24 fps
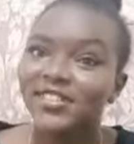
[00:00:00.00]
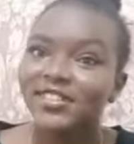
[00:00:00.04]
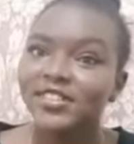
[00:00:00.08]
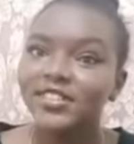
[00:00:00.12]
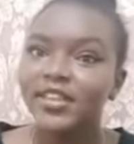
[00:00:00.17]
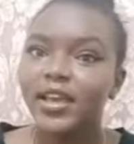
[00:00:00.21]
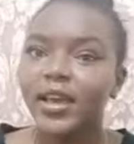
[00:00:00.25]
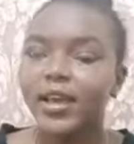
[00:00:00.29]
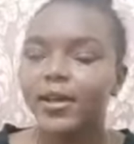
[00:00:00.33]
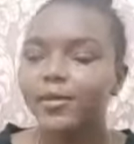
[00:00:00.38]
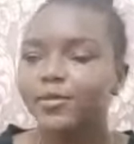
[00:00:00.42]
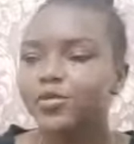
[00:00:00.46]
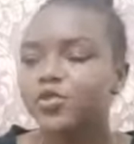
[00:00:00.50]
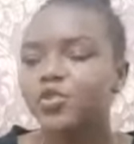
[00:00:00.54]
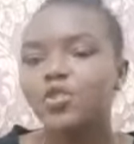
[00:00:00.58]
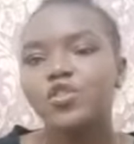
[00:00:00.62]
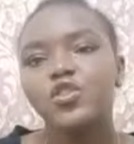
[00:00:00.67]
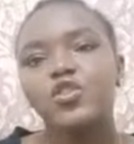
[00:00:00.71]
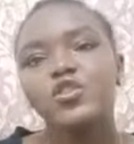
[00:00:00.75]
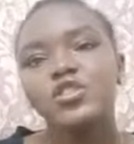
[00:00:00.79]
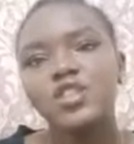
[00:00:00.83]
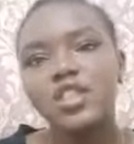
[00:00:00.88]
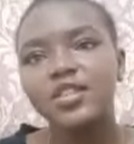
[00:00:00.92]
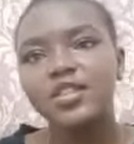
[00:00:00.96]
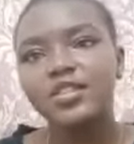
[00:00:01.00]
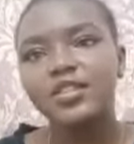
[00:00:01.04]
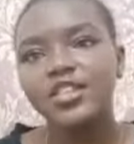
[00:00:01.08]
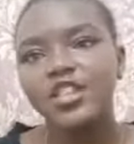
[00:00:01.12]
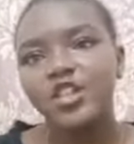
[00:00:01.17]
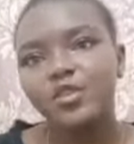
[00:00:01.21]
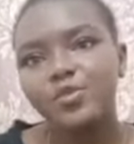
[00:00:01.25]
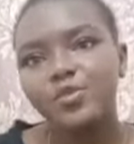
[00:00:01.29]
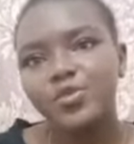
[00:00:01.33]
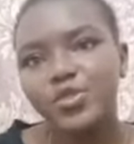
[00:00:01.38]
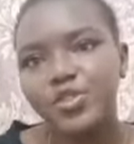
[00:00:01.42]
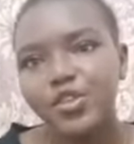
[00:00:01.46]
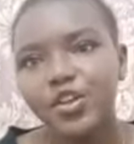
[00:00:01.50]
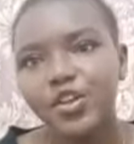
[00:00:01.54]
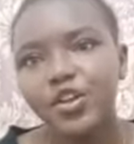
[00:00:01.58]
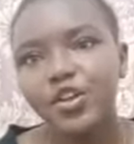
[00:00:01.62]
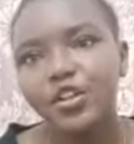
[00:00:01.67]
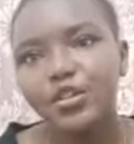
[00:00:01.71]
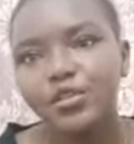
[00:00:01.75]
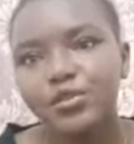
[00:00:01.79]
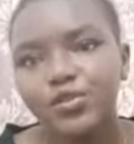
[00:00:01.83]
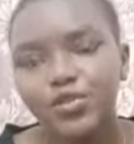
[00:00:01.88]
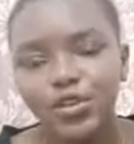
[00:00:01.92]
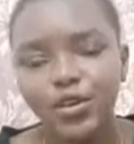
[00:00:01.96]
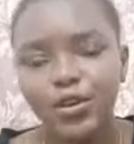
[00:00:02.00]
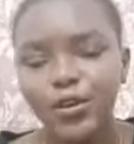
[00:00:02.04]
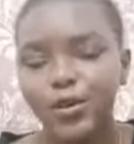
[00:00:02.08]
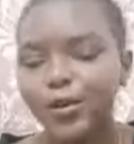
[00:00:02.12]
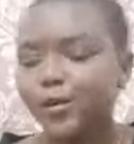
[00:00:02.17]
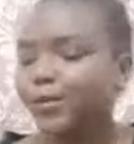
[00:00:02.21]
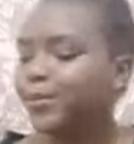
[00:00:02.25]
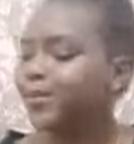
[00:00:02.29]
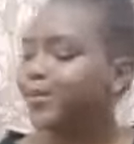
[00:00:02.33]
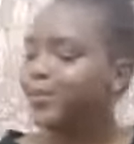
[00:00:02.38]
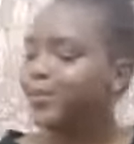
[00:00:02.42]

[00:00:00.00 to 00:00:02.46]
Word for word: yeah, so these are the tips, girl. So